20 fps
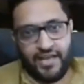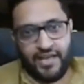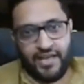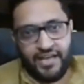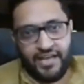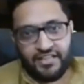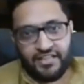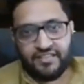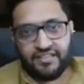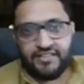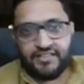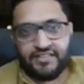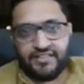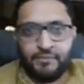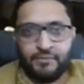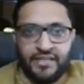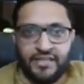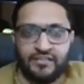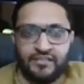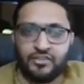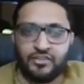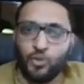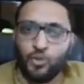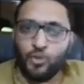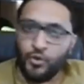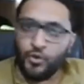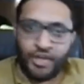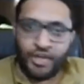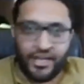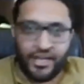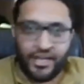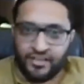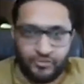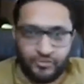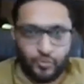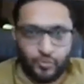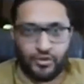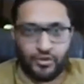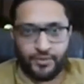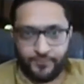ntz means no trading
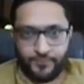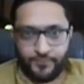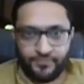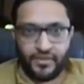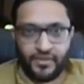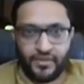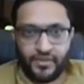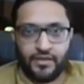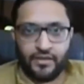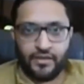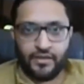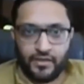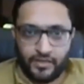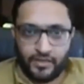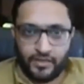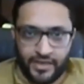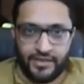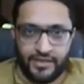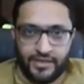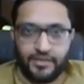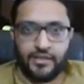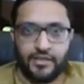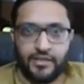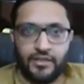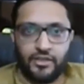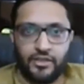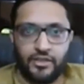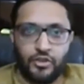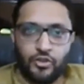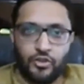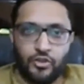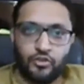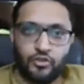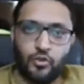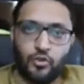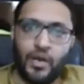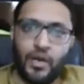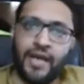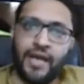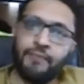zone right
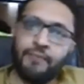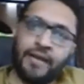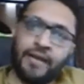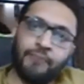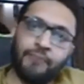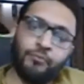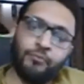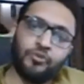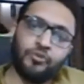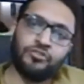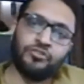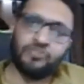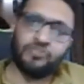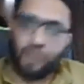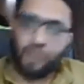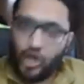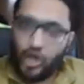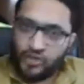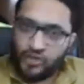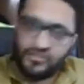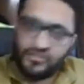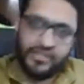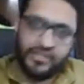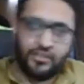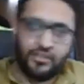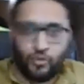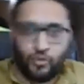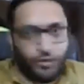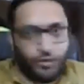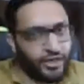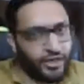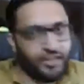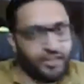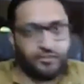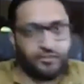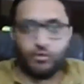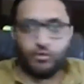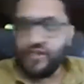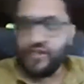so i i put stocks in no trading zone